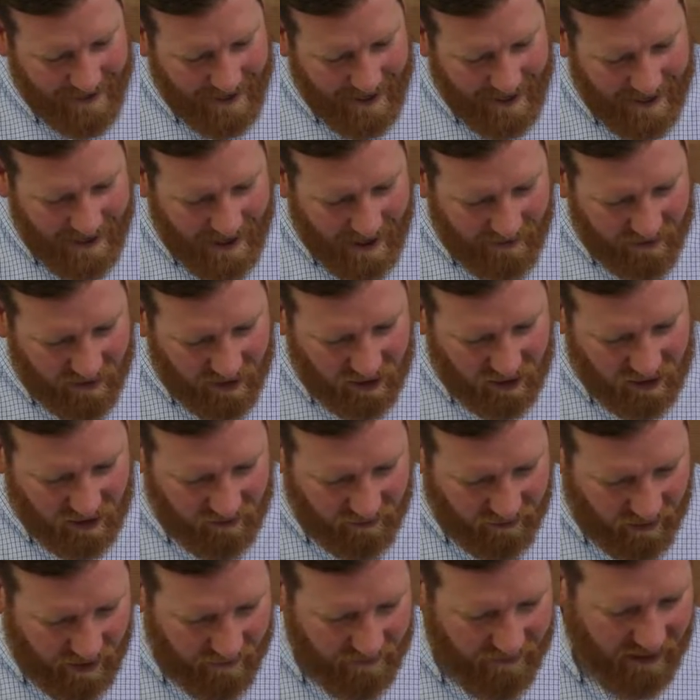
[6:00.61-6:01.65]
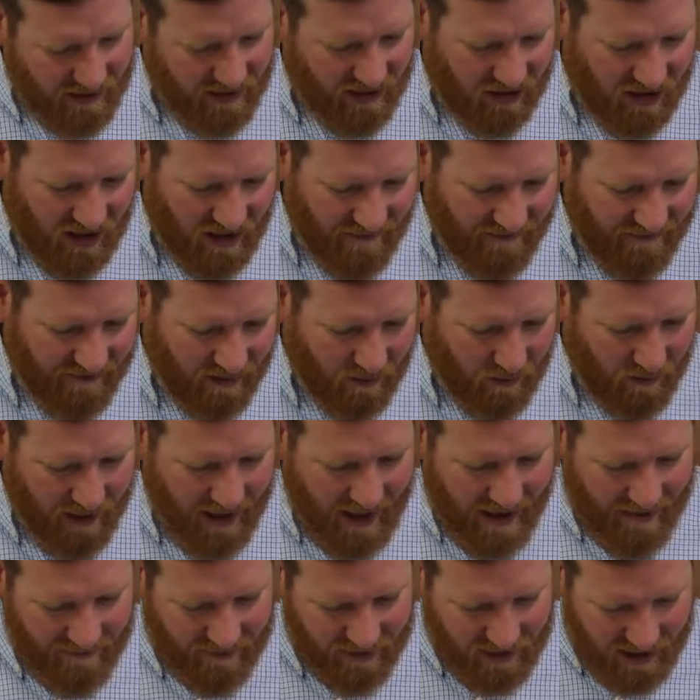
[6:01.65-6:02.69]
and not this fluffy stuff that we
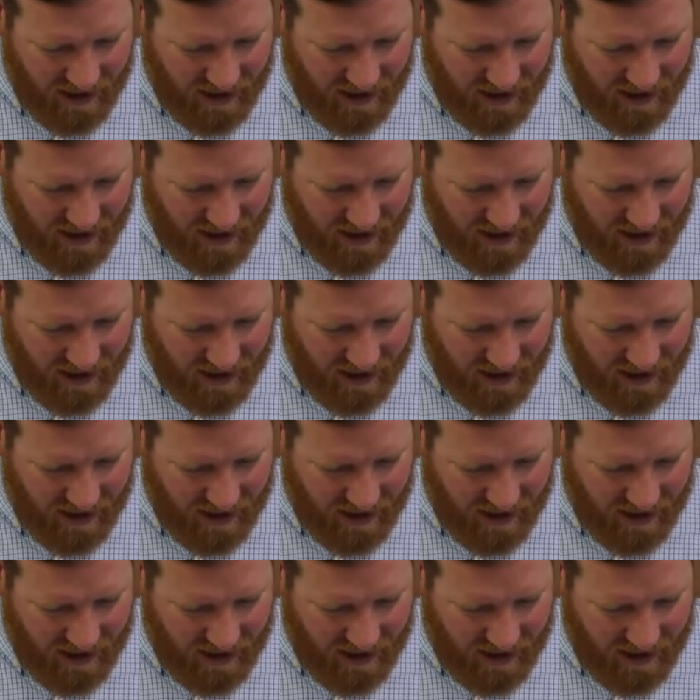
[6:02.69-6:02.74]
have